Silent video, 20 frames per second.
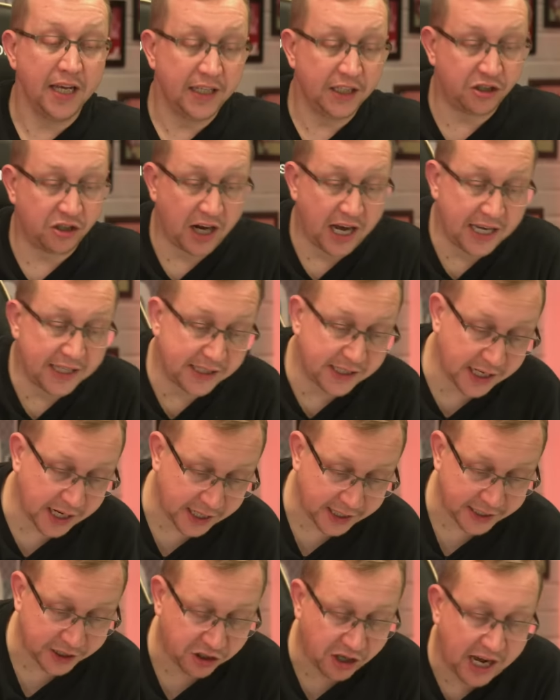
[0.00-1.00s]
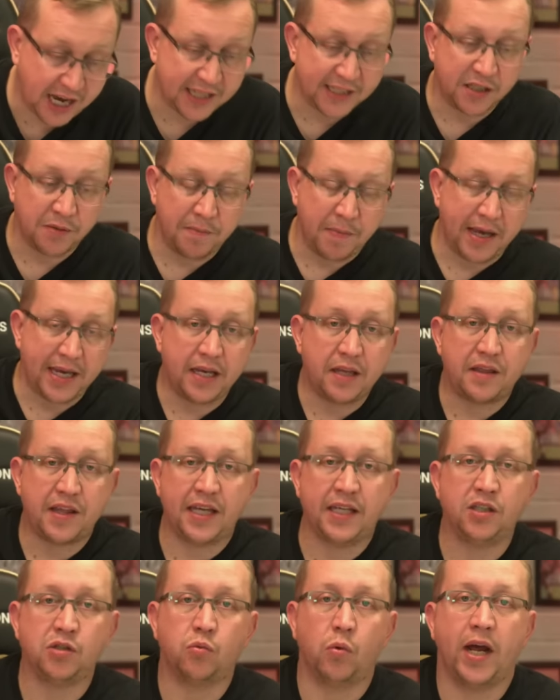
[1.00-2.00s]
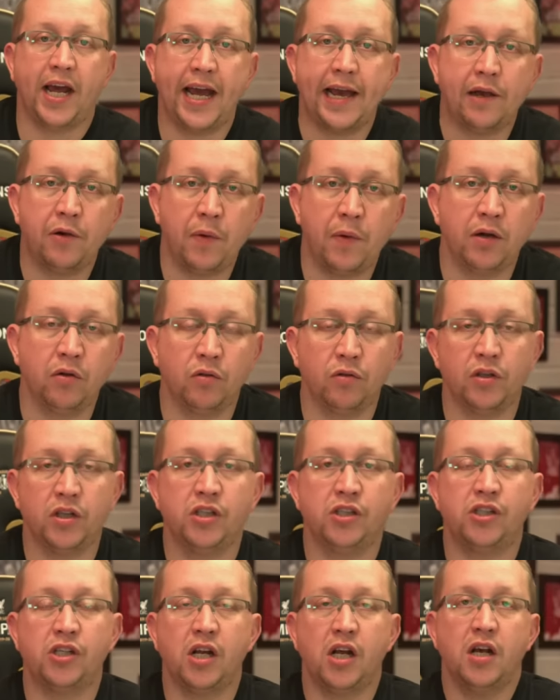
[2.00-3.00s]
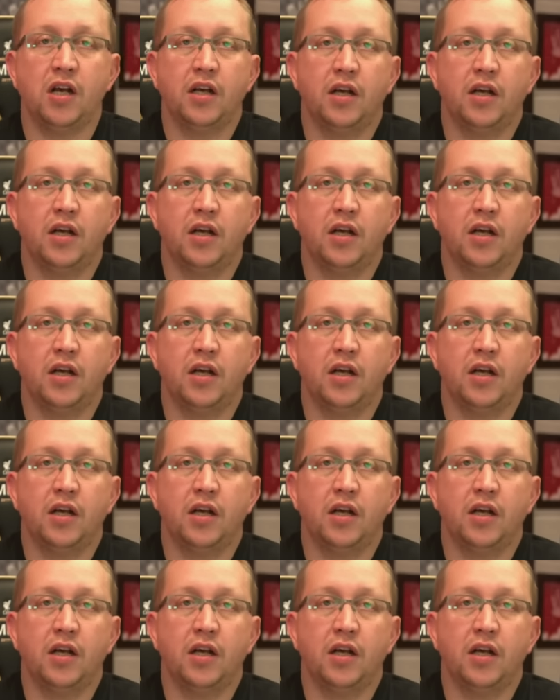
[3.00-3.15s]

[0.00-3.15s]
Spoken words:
He tried to make things work when others